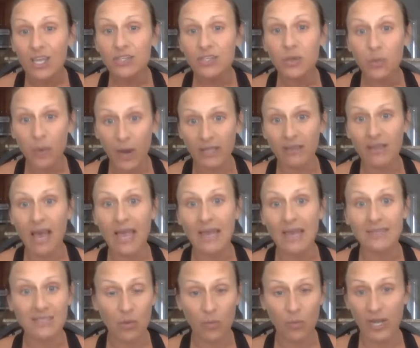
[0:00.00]
to unlock
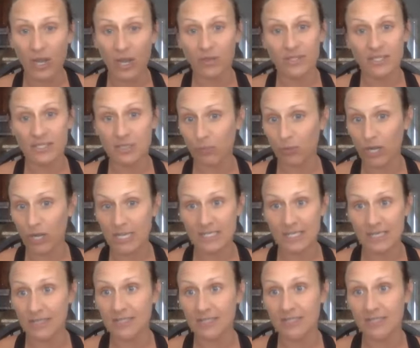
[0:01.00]
someone else's prison.